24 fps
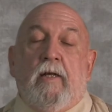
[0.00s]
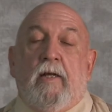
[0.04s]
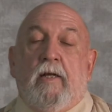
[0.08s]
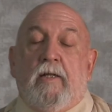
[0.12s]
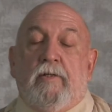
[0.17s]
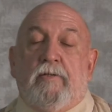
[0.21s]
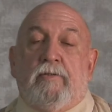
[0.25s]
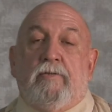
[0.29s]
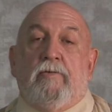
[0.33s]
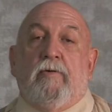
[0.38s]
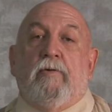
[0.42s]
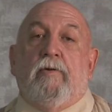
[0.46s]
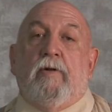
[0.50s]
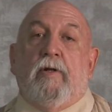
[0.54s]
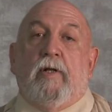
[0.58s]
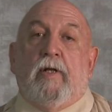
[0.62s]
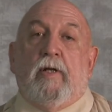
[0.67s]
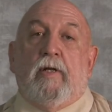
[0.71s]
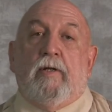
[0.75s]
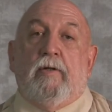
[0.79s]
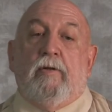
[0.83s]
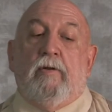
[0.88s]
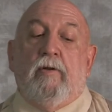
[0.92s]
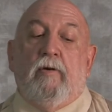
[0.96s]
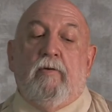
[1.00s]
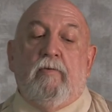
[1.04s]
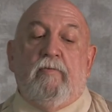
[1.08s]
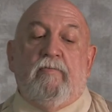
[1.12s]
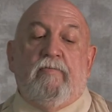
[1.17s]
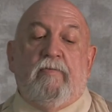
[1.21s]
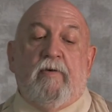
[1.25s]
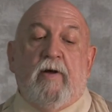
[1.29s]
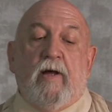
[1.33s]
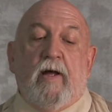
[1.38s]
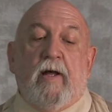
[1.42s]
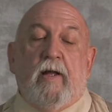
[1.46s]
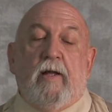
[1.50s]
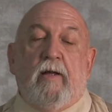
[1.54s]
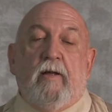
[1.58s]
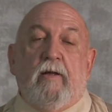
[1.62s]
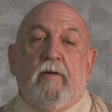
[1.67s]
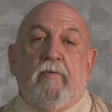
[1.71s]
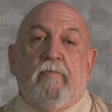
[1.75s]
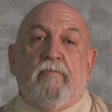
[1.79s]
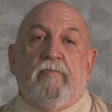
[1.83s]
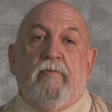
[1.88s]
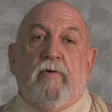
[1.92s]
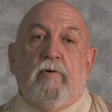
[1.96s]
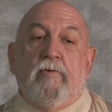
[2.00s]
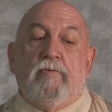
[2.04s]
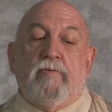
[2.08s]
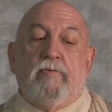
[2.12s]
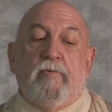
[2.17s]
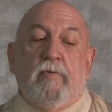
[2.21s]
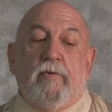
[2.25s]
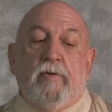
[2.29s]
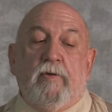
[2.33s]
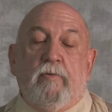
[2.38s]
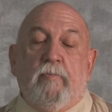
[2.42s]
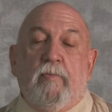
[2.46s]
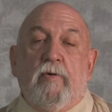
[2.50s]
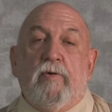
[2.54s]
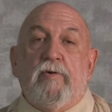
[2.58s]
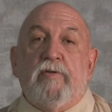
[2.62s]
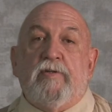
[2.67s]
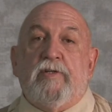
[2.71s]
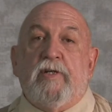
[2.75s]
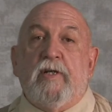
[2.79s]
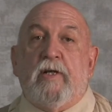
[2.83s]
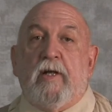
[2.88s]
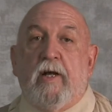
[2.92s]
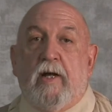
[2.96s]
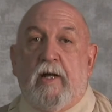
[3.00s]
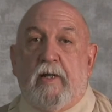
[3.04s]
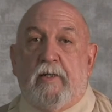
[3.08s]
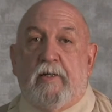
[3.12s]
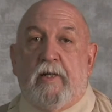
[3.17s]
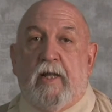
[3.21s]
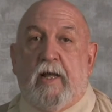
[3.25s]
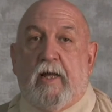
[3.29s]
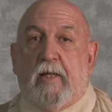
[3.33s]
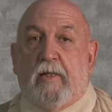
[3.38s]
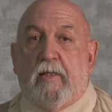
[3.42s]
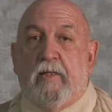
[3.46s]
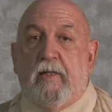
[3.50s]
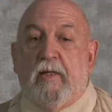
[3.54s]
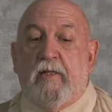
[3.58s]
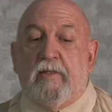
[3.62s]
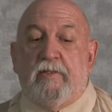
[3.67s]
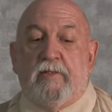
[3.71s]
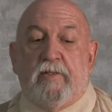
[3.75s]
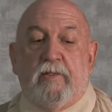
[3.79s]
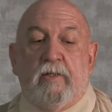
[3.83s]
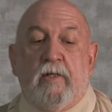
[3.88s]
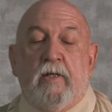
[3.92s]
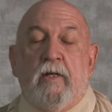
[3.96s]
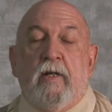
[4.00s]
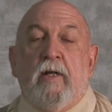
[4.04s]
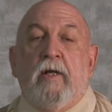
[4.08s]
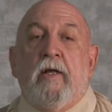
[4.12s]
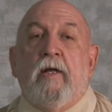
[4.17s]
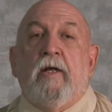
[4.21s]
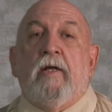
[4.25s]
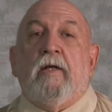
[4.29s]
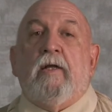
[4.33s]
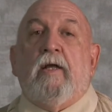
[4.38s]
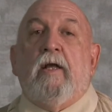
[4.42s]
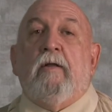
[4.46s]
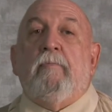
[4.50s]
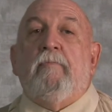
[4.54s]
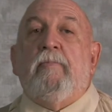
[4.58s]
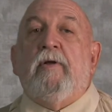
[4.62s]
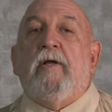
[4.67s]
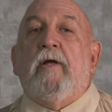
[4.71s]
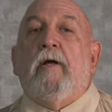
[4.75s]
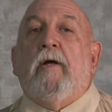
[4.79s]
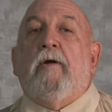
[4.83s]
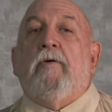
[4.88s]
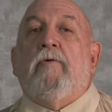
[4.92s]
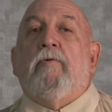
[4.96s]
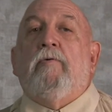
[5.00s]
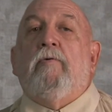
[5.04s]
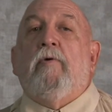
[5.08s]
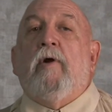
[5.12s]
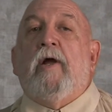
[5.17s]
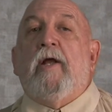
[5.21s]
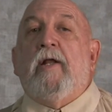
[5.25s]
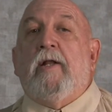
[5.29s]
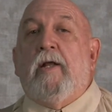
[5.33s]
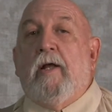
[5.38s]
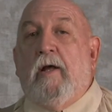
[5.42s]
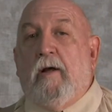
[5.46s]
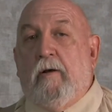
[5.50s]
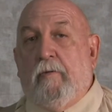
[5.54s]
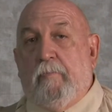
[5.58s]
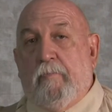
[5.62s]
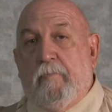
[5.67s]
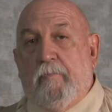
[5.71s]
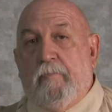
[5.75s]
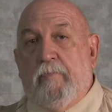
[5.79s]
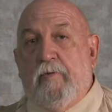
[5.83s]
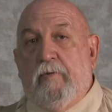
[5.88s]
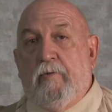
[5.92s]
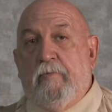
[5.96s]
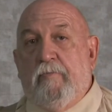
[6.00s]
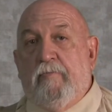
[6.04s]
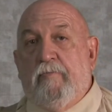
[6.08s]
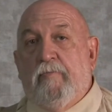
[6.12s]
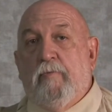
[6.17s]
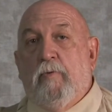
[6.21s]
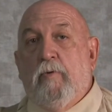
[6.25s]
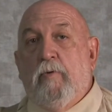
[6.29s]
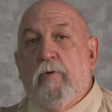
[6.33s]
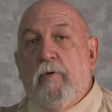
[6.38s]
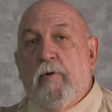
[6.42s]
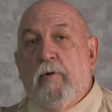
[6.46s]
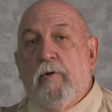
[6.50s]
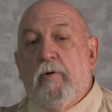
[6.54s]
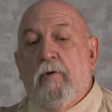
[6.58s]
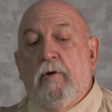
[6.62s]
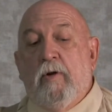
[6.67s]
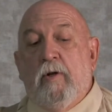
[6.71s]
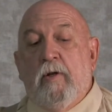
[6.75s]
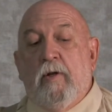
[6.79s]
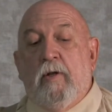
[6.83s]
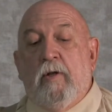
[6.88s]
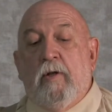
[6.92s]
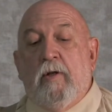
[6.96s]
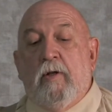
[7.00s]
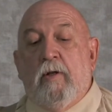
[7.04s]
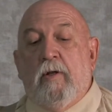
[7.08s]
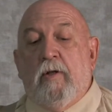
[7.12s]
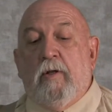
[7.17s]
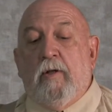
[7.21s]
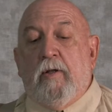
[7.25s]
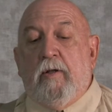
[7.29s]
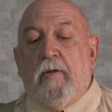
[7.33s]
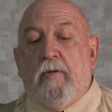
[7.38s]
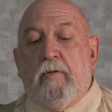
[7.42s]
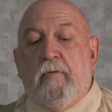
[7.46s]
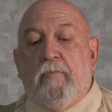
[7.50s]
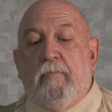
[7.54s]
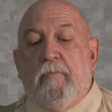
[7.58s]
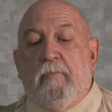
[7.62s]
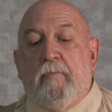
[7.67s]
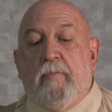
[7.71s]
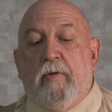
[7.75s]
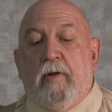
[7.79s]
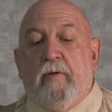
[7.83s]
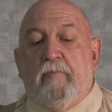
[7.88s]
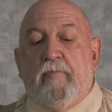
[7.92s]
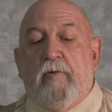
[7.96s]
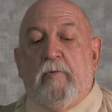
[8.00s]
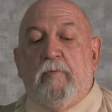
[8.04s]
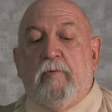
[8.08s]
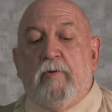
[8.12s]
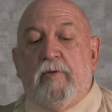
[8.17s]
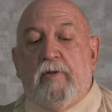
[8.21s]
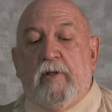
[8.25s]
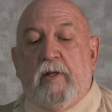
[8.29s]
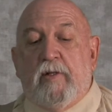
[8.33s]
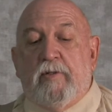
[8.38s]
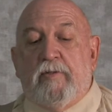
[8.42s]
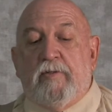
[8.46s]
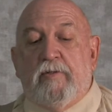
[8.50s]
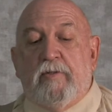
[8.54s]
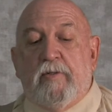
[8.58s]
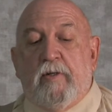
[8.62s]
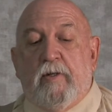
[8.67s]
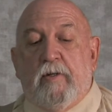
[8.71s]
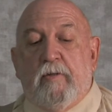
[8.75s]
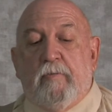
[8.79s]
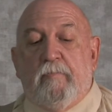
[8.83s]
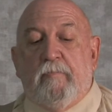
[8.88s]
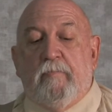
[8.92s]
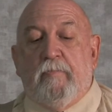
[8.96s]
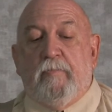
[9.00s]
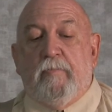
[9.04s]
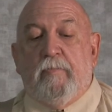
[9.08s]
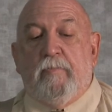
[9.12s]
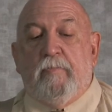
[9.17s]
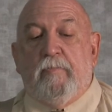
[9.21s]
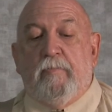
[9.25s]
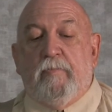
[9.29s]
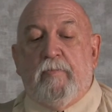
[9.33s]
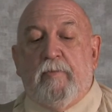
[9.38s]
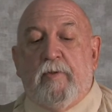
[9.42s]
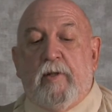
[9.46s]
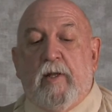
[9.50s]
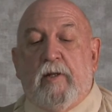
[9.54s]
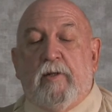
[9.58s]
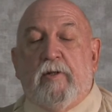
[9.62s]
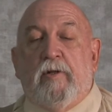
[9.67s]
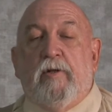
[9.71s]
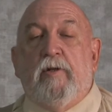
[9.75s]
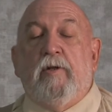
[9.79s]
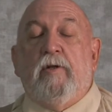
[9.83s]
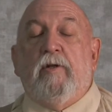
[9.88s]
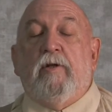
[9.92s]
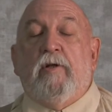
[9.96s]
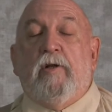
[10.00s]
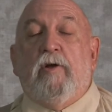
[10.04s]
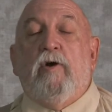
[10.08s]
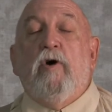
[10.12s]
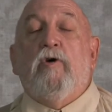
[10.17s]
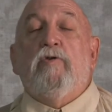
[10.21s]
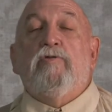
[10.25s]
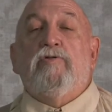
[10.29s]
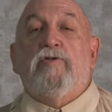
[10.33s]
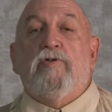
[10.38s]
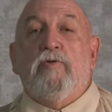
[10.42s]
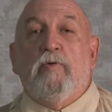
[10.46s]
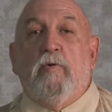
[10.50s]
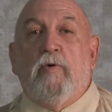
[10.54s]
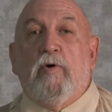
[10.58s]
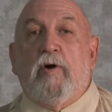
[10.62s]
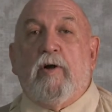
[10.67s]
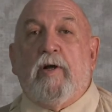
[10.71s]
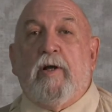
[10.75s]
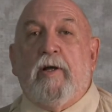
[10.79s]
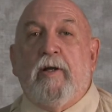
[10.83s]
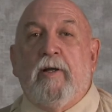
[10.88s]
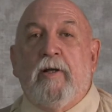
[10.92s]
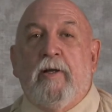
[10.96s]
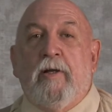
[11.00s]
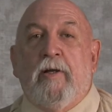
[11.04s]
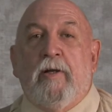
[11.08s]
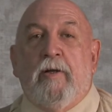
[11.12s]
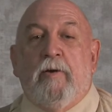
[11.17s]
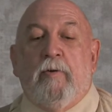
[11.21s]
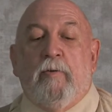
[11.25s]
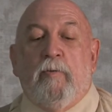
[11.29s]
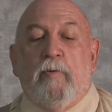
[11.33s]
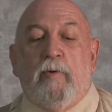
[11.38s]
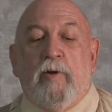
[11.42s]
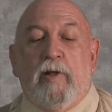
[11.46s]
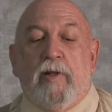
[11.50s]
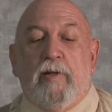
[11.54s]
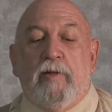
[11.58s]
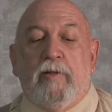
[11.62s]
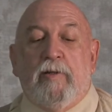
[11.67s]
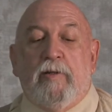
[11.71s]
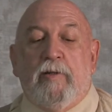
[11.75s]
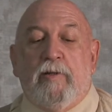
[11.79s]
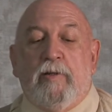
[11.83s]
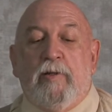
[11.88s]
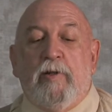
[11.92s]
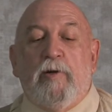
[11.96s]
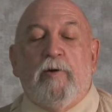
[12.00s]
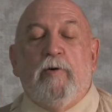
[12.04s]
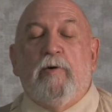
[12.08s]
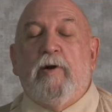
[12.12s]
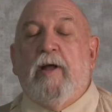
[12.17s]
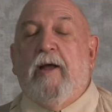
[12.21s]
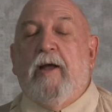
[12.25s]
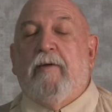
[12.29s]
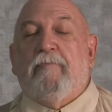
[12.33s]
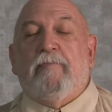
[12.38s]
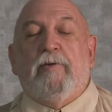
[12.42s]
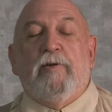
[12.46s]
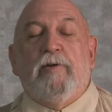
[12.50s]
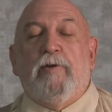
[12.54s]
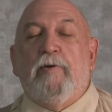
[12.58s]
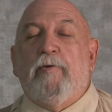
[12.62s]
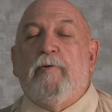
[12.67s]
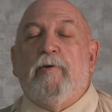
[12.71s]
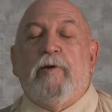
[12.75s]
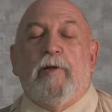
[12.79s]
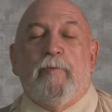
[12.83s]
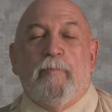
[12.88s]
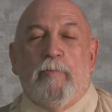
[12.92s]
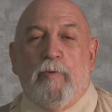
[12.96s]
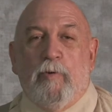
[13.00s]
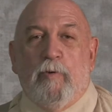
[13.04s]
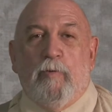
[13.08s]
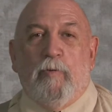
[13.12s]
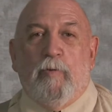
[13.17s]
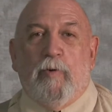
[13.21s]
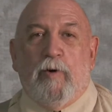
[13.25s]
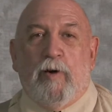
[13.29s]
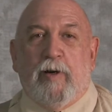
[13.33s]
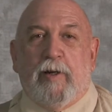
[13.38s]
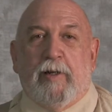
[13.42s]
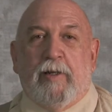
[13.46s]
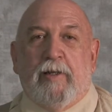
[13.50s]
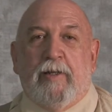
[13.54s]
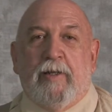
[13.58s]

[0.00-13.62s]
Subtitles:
and certainly notifying folks with an emergency contact list can be a great help for everyone that goes to work when you don't have to do any more work.